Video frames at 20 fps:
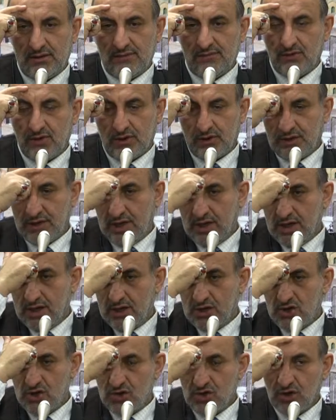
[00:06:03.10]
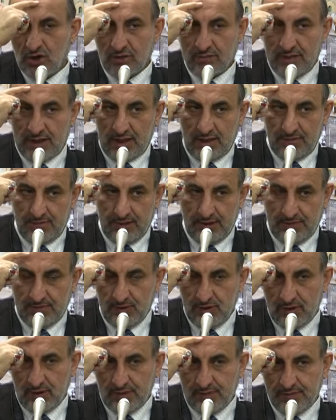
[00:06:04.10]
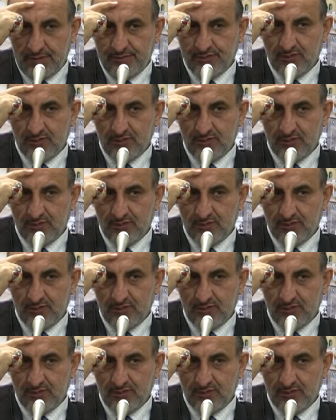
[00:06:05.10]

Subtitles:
for the normal people,